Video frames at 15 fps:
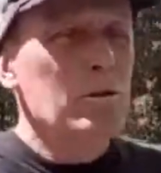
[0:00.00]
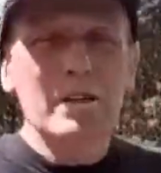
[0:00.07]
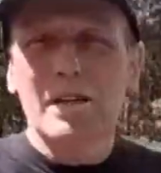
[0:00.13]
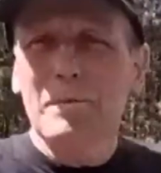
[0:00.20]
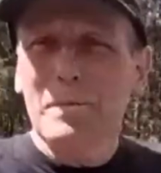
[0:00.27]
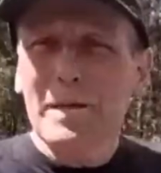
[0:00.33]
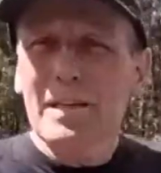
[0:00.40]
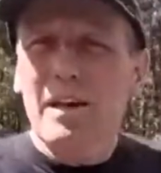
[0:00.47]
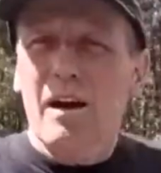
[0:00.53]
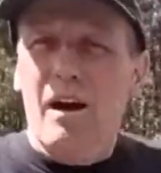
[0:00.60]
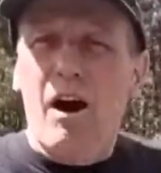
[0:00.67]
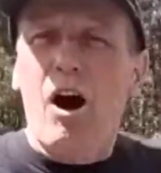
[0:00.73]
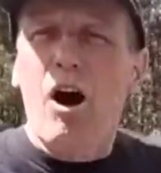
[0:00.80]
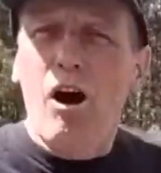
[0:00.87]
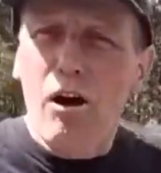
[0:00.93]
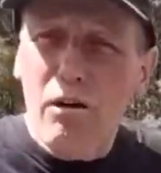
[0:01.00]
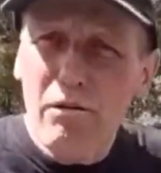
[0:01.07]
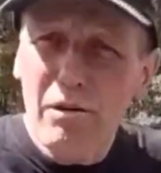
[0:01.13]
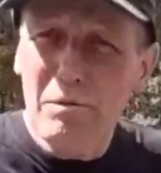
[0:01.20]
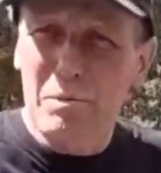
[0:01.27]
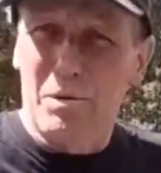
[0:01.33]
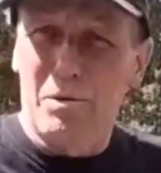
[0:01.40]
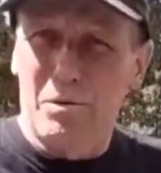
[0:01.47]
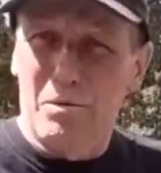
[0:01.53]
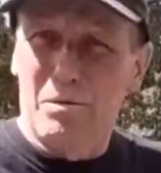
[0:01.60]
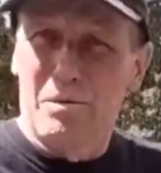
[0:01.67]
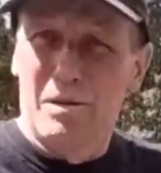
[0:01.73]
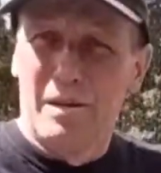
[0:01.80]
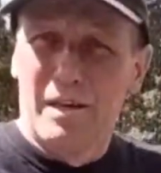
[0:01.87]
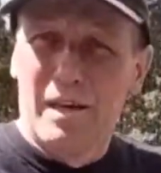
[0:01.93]
wouldn't it be
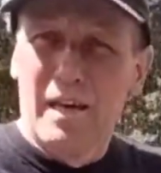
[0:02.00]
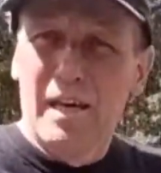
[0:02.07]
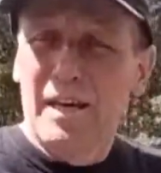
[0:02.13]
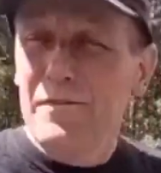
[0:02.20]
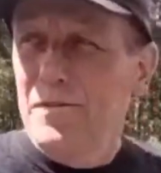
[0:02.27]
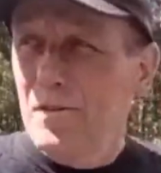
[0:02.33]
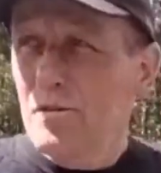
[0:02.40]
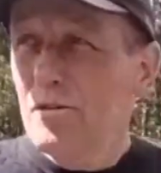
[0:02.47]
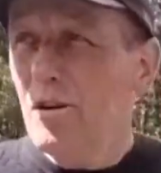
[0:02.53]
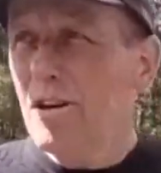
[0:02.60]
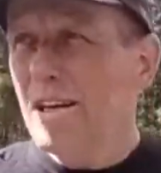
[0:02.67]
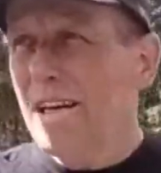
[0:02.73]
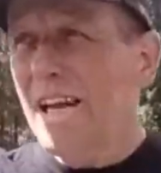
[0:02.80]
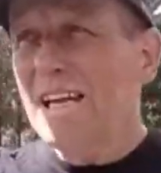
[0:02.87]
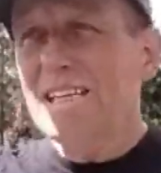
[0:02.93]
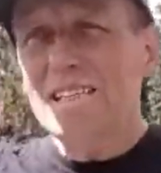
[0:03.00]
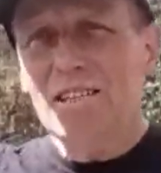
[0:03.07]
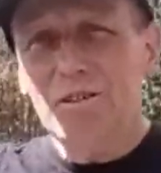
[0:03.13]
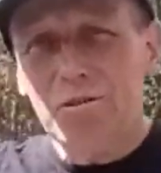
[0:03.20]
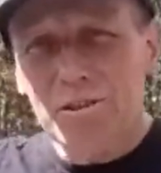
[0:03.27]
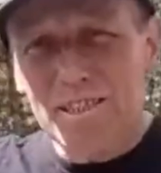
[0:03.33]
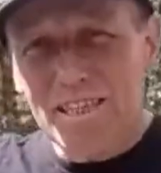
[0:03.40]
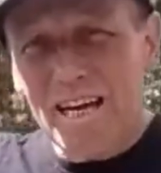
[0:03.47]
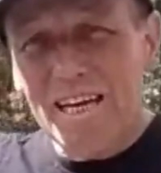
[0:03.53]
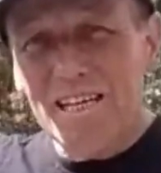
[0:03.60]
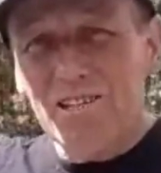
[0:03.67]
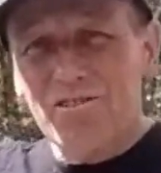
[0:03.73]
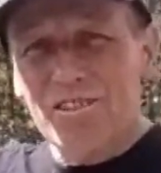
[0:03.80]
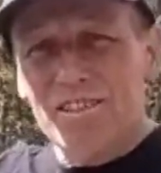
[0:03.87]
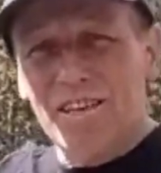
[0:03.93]
horrible if you got led into a
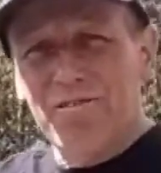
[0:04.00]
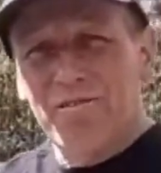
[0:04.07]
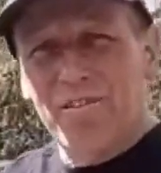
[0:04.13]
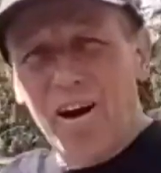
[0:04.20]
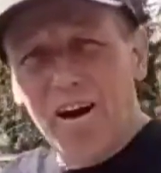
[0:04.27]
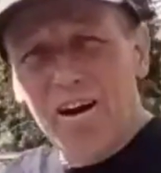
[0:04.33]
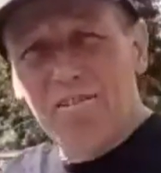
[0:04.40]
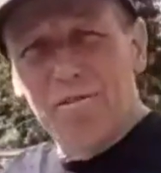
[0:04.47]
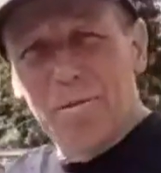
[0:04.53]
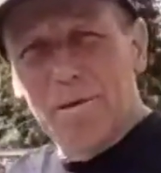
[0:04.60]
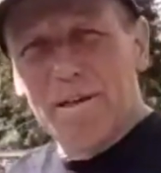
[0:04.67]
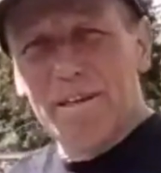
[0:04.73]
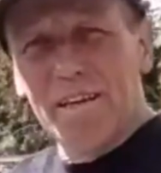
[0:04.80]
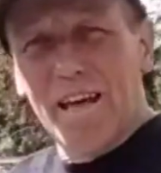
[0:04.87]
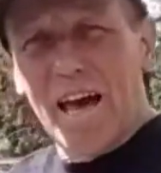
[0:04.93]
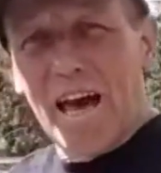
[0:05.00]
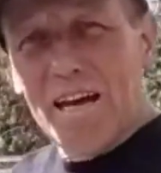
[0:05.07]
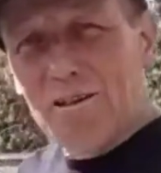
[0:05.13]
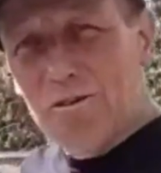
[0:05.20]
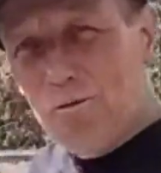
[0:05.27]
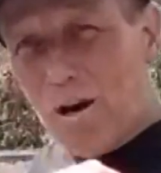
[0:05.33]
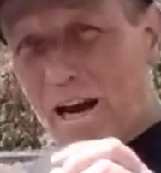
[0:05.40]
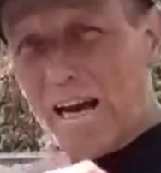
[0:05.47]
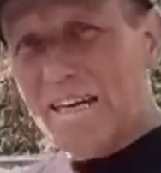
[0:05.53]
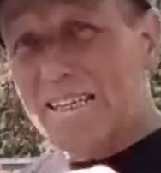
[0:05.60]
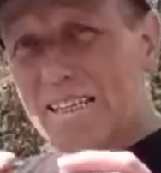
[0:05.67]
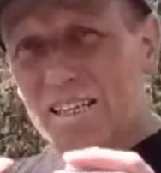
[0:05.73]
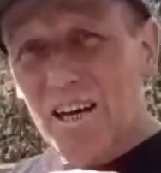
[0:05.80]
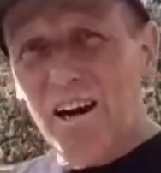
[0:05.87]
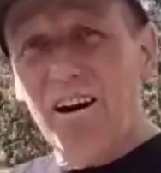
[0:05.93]
dangerous environment and you
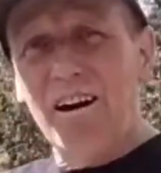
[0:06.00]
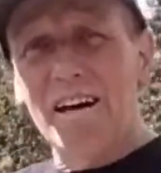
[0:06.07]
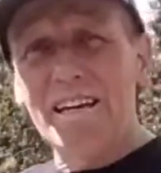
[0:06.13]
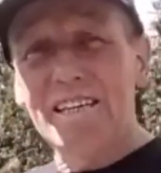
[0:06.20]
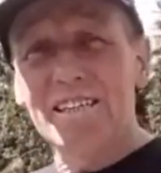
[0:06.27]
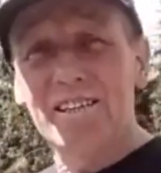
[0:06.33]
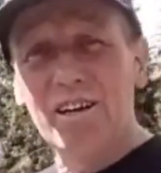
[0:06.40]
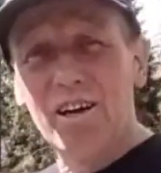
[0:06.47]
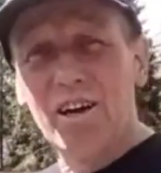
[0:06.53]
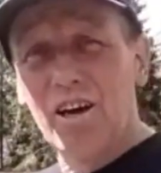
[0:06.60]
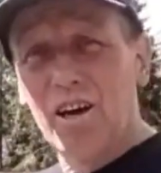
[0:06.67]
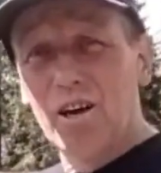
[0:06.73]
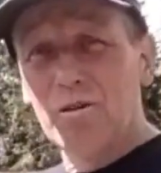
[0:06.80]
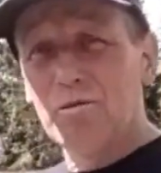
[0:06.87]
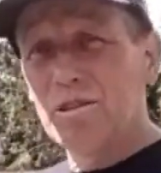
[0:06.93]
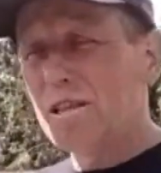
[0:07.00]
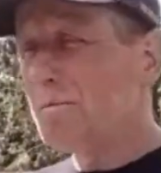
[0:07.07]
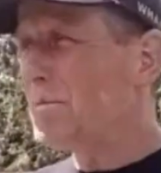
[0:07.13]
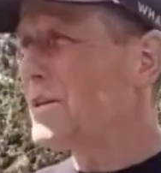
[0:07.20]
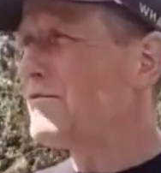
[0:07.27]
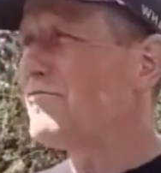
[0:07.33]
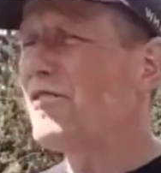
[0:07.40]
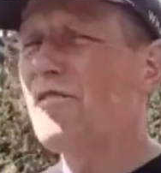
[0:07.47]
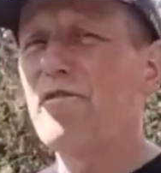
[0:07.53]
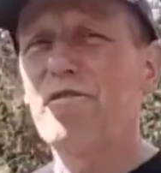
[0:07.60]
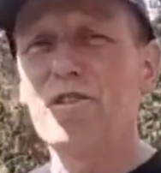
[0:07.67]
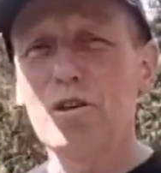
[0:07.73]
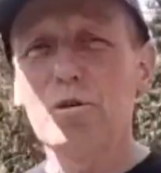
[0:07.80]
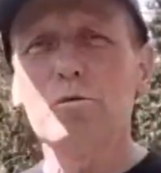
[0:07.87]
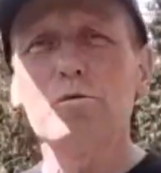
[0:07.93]
had a guide who simply
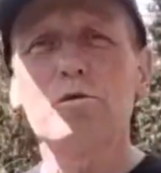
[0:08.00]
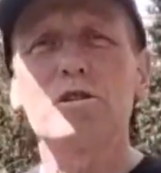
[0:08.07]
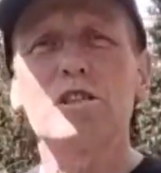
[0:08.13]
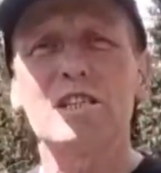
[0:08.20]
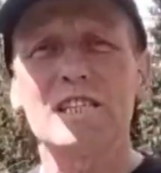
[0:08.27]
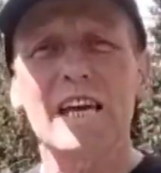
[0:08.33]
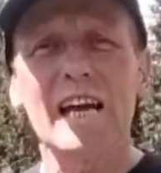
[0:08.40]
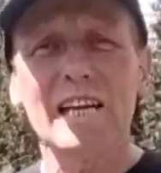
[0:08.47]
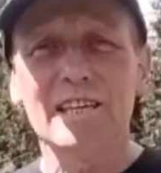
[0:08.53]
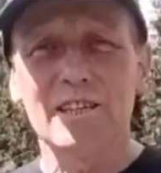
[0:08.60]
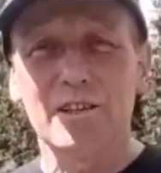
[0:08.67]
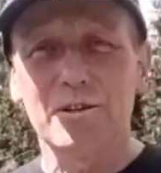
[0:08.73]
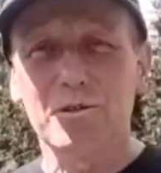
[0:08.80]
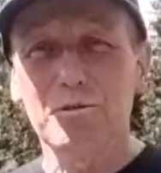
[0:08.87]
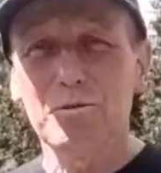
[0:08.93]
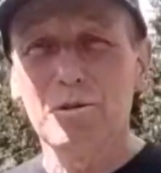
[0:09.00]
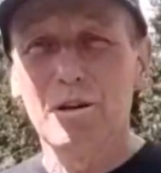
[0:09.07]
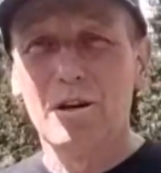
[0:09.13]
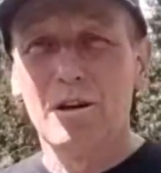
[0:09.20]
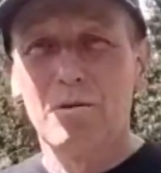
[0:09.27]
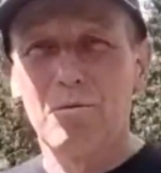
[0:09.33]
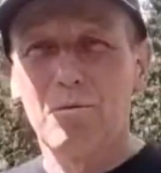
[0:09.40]
refused to tell you